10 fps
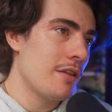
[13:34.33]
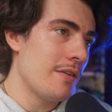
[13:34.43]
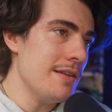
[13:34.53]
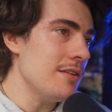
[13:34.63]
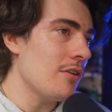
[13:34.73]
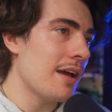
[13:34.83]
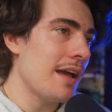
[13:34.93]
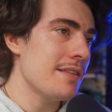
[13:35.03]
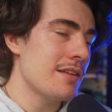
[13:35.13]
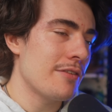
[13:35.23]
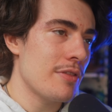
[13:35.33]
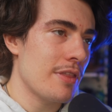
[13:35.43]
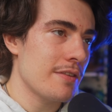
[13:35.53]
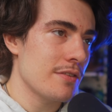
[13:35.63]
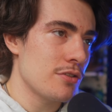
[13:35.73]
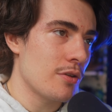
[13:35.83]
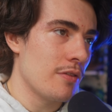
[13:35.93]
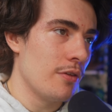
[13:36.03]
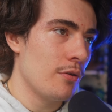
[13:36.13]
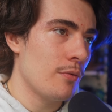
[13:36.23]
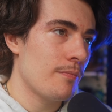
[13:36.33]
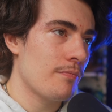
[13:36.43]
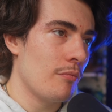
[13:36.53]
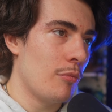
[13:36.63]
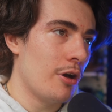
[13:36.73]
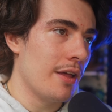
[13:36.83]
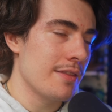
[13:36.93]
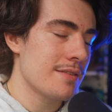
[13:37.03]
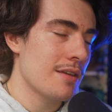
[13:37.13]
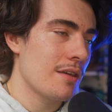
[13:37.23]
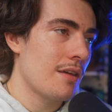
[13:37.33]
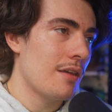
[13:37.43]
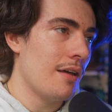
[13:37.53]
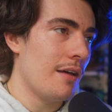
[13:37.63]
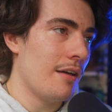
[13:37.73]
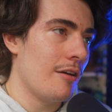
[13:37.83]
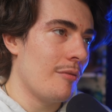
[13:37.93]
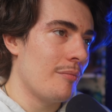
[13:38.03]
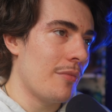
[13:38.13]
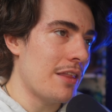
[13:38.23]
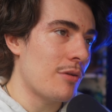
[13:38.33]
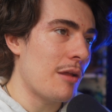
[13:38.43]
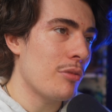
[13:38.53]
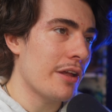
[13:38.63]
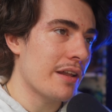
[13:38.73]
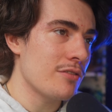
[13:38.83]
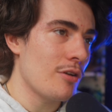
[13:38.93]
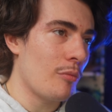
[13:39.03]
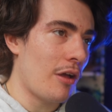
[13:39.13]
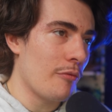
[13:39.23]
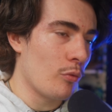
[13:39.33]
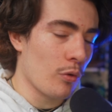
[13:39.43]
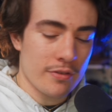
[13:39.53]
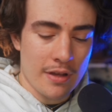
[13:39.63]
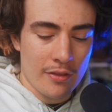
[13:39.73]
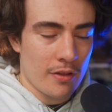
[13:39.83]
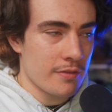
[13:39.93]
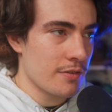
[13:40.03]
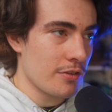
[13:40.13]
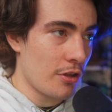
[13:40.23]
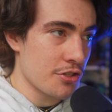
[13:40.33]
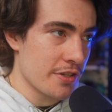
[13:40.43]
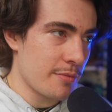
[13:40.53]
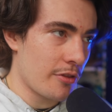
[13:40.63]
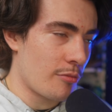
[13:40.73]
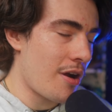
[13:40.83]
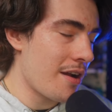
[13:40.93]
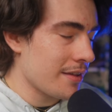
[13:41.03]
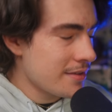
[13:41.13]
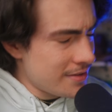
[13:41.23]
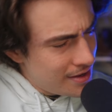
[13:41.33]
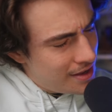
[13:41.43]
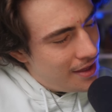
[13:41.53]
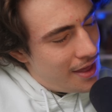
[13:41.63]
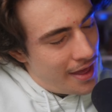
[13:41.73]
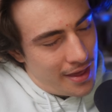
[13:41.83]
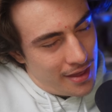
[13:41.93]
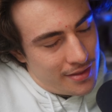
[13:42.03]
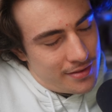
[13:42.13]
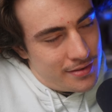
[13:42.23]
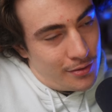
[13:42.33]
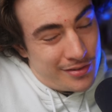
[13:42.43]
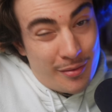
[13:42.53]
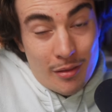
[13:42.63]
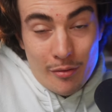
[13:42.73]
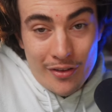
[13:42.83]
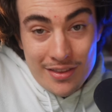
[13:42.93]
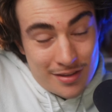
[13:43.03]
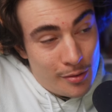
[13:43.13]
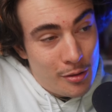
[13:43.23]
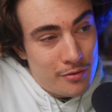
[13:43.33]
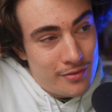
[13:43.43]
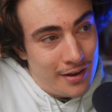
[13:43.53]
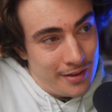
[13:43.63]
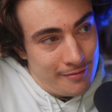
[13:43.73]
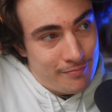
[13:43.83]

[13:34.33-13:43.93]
there's all kinds of different things that you can do, but that's what I'm planning to do. I've been worked on launching some other products, and some of them have hit, some of them have not hit.